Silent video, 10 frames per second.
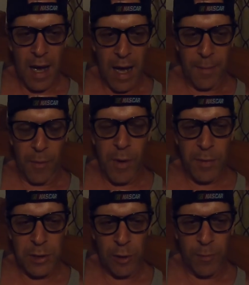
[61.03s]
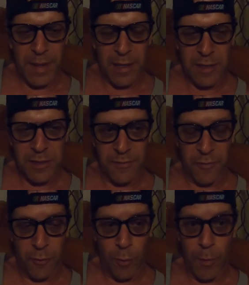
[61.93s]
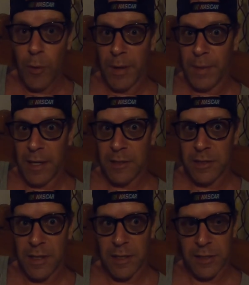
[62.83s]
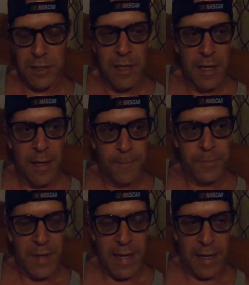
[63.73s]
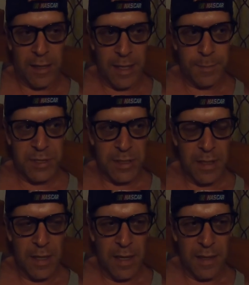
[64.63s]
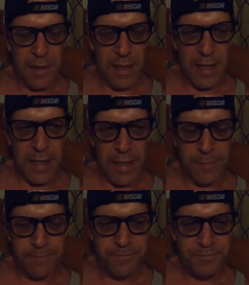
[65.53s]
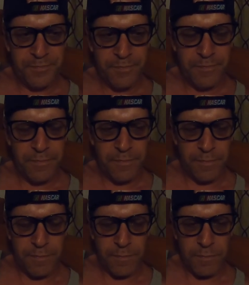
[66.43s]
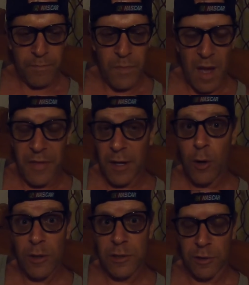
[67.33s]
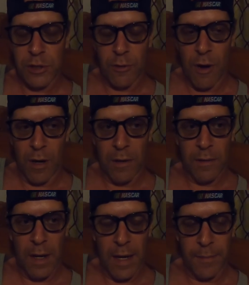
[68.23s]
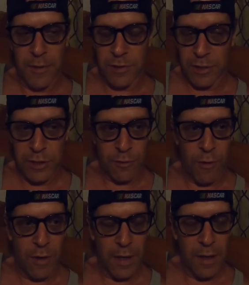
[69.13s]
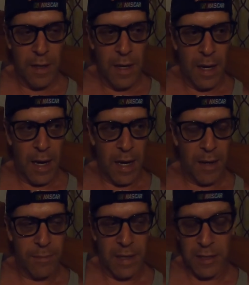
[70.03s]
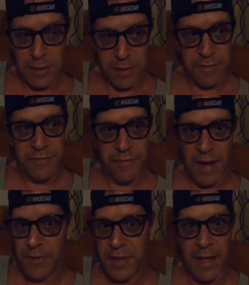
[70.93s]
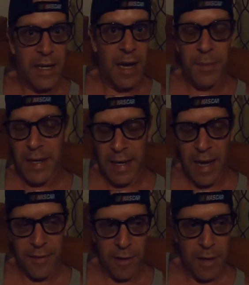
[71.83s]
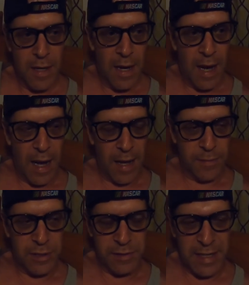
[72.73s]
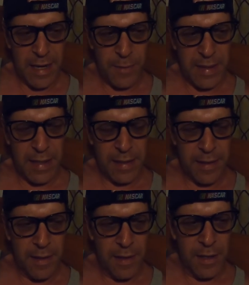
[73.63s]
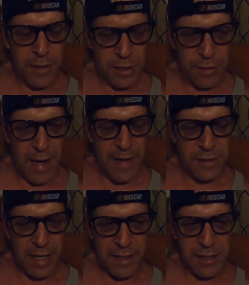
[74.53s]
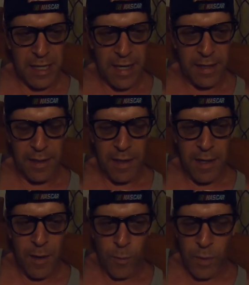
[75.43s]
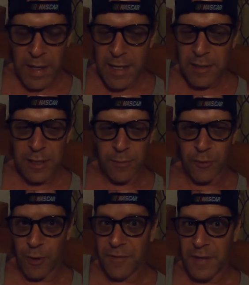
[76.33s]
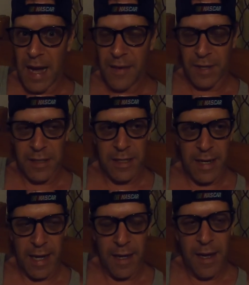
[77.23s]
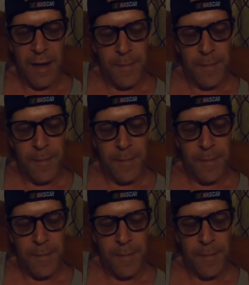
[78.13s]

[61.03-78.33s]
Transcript: Um, but we were told because of a full moon and because of this eclipse, the um, the currents are strong. Um, they're just strong um, because of everything coming together. Um, so today we did two dives, like I said, and we did some drift diving today.